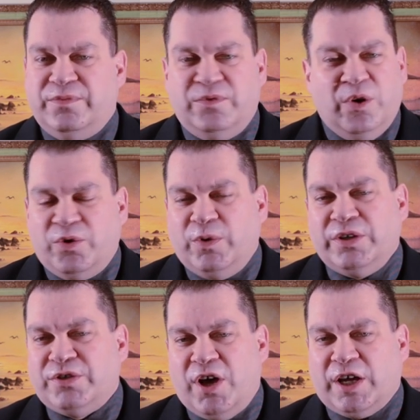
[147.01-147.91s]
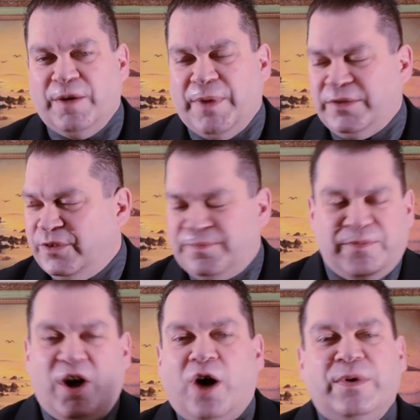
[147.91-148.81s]
Don't know what you're talking about. There's
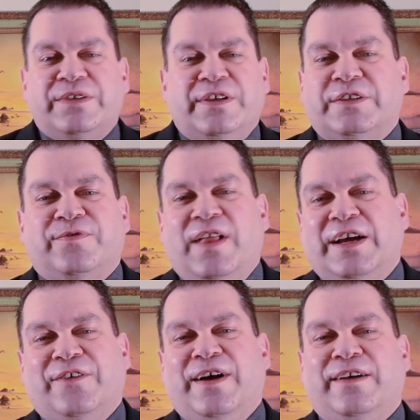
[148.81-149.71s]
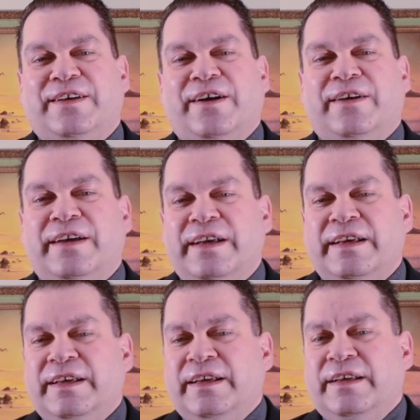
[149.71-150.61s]
always things flying around here.
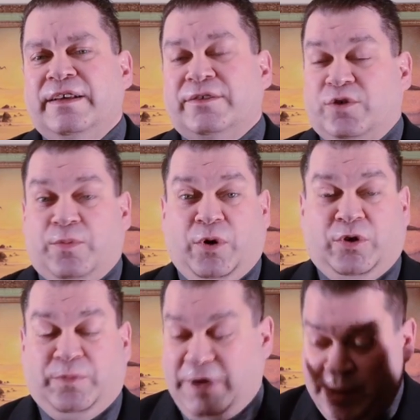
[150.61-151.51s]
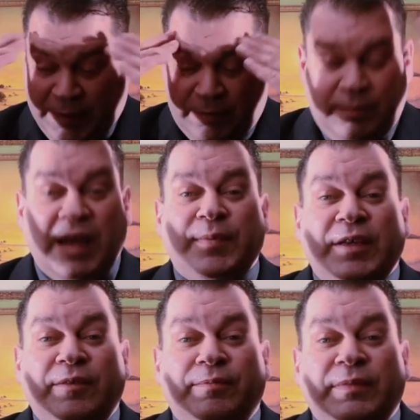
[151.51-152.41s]
So Merkel,
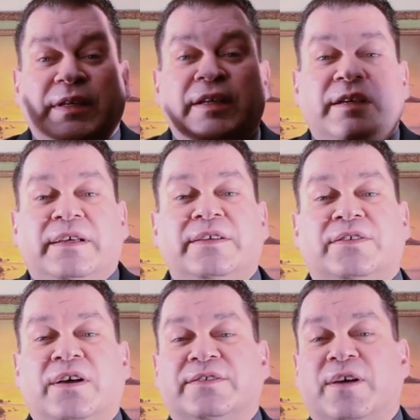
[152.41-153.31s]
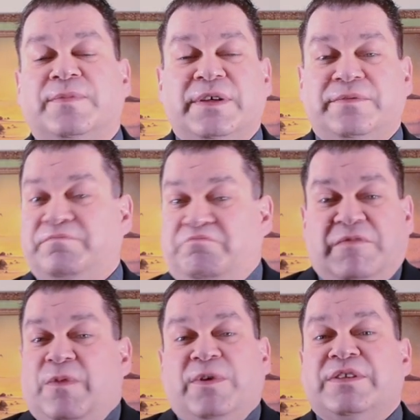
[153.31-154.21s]
maybe he saw something
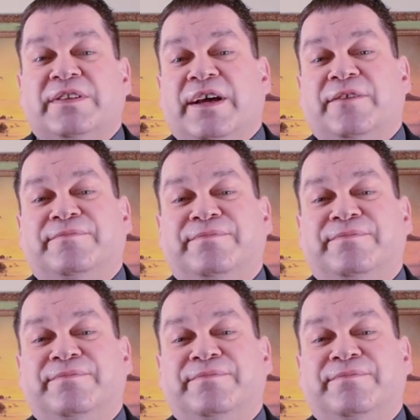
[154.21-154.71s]
that wasn't there.